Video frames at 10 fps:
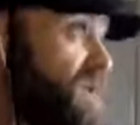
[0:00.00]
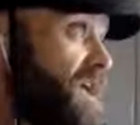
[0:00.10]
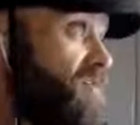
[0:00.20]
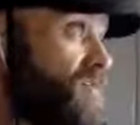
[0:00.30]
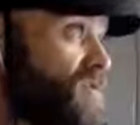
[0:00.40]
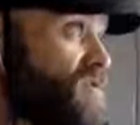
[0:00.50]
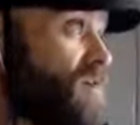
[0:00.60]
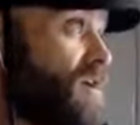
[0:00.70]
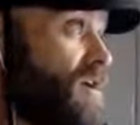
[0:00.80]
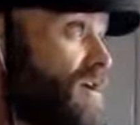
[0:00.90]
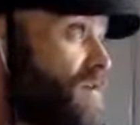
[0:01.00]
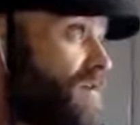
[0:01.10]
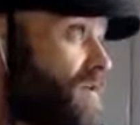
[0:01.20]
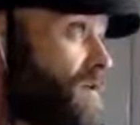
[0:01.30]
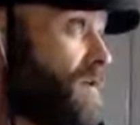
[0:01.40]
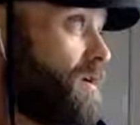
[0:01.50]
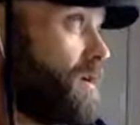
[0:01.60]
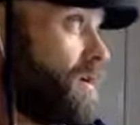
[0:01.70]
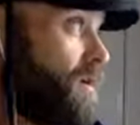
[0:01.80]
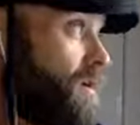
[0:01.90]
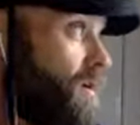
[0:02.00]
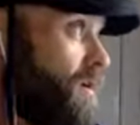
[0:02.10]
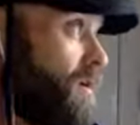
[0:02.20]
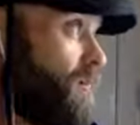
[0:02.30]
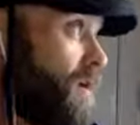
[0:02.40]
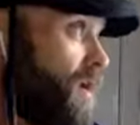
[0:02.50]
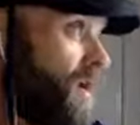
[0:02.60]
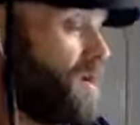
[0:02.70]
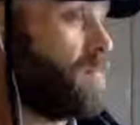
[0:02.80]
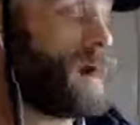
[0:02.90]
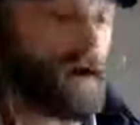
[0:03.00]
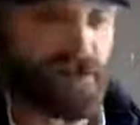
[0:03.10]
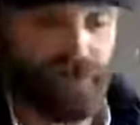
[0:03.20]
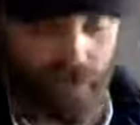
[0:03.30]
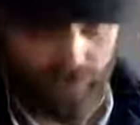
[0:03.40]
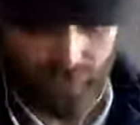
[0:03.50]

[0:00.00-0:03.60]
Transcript: eight months of my life behind bars